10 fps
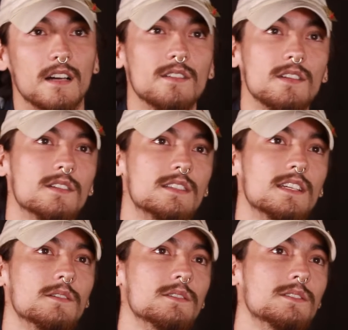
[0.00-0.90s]
don't know. I
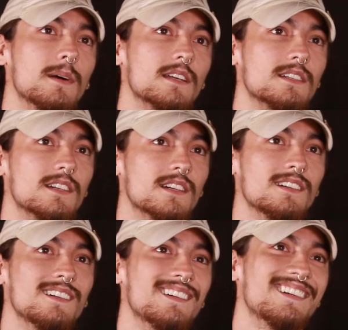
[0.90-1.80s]
think it was about a
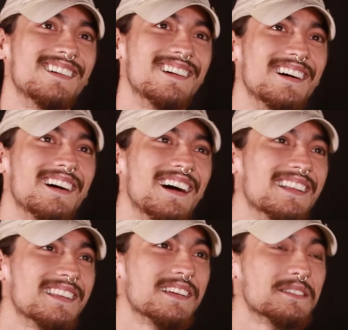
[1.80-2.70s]
girl.
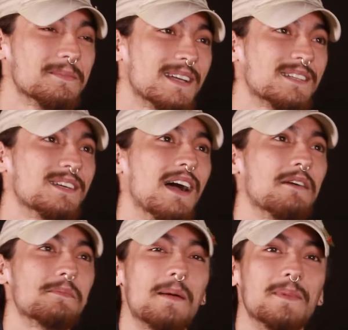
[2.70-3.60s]
I
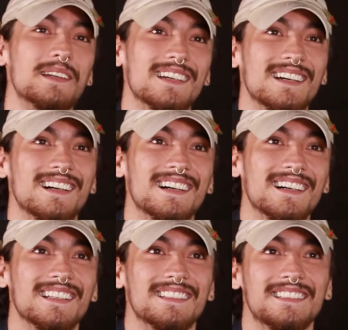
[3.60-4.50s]
remember
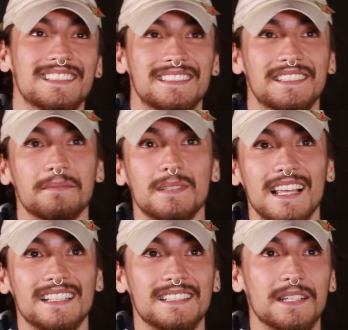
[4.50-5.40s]
the just gym
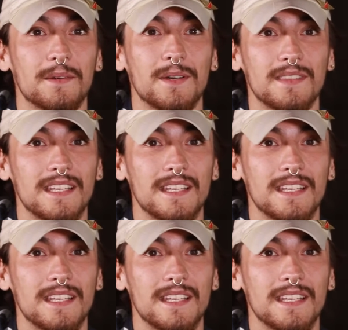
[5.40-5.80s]
class hero